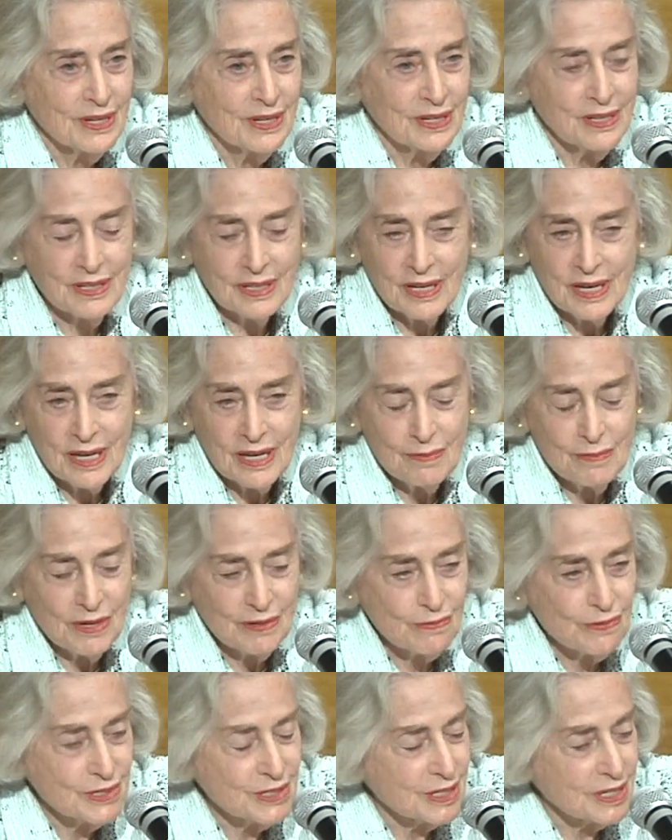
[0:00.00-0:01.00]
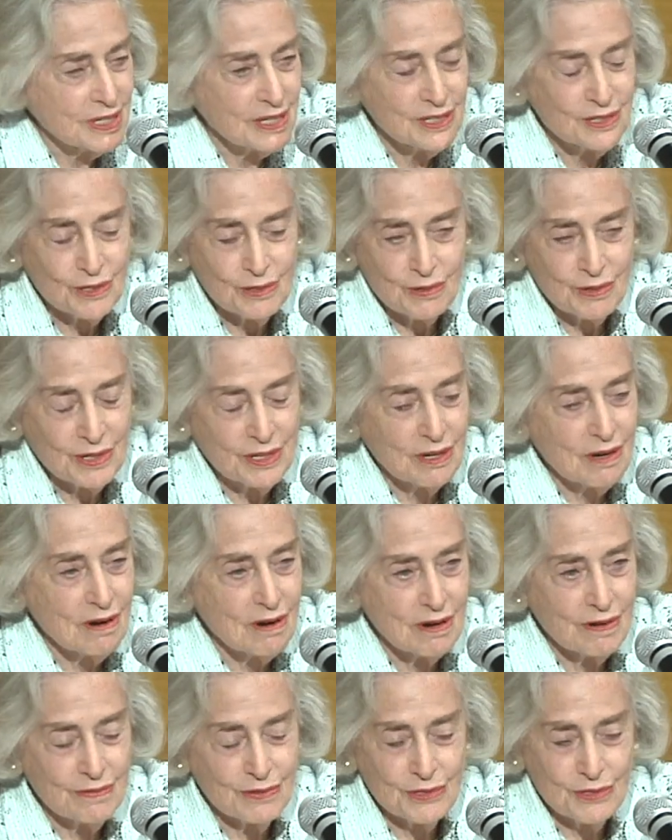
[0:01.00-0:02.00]
He came every day during
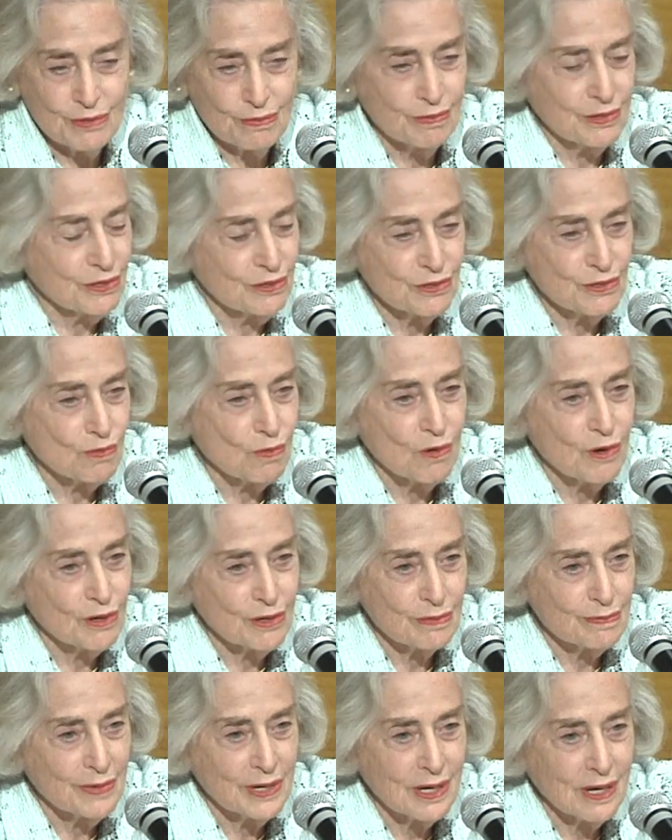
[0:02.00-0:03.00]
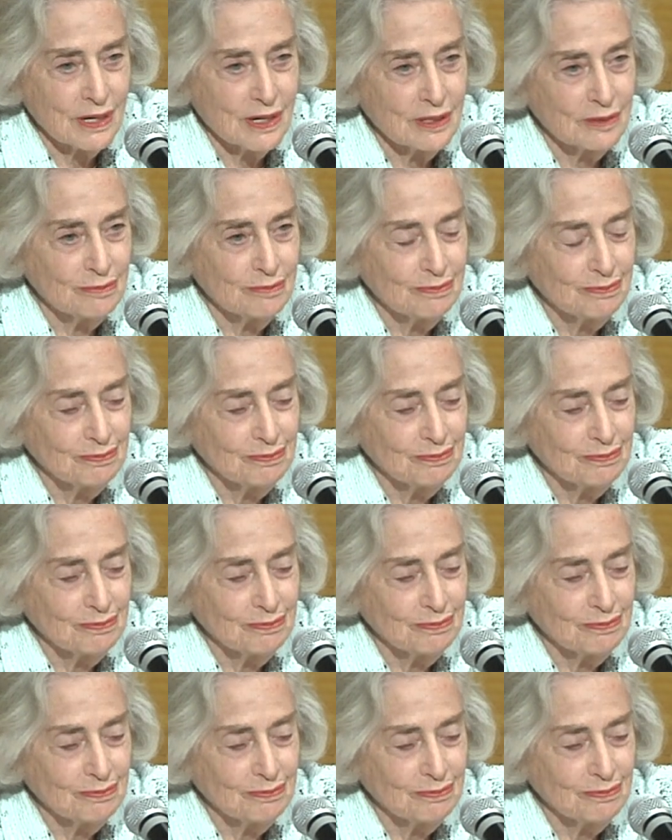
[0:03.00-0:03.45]
harvest with his water bottle.